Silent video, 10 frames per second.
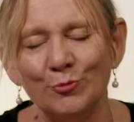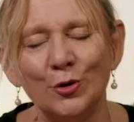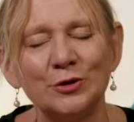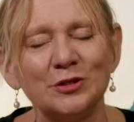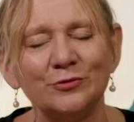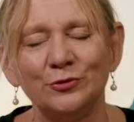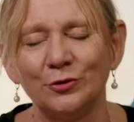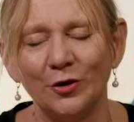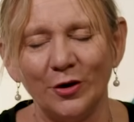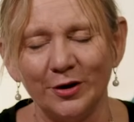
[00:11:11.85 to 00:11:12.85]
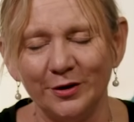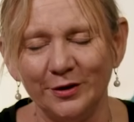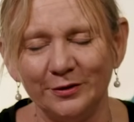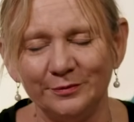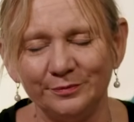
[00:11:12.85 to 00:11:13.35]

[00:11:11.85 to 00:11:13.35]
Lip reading: merciful God,